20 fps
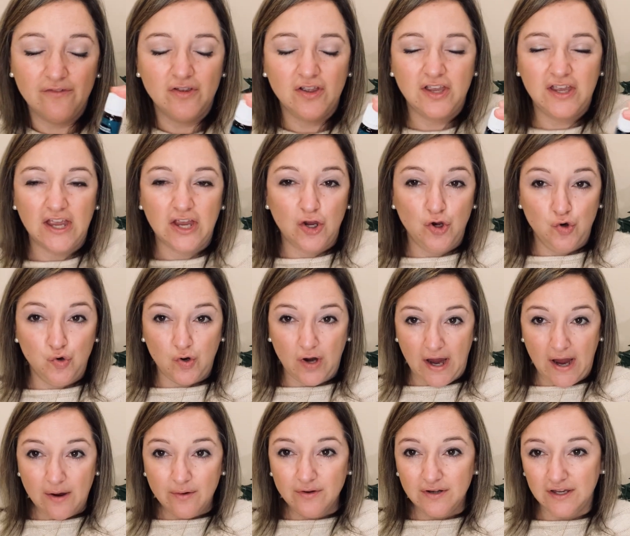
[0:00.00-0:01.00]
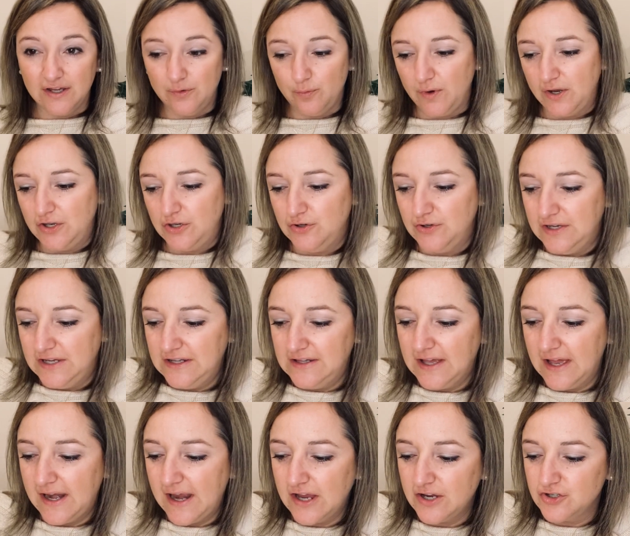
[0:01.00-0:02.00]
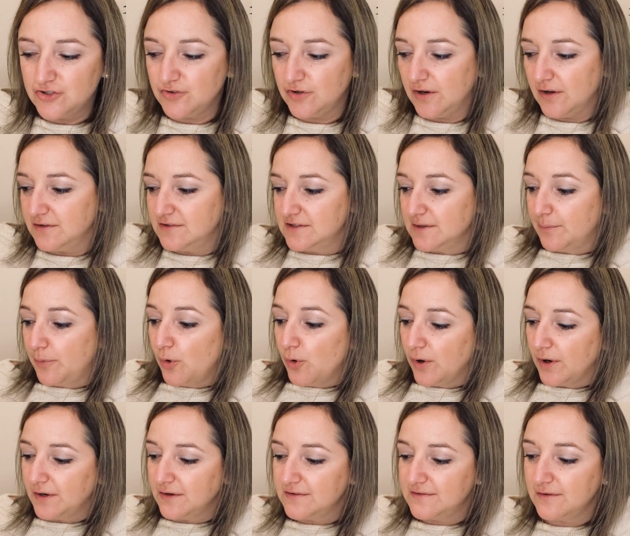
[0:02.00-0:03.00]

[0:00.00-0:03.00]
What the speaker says: get grounded when you need that extra support.